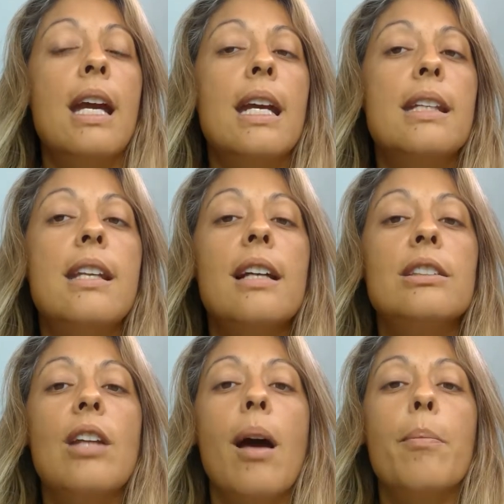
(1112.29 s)
It
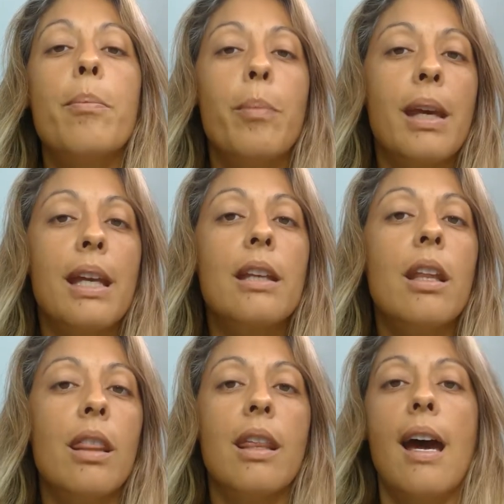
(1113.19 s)
does not
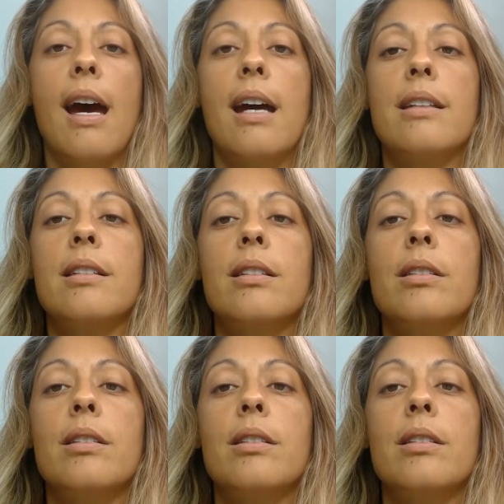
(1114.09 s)
mean that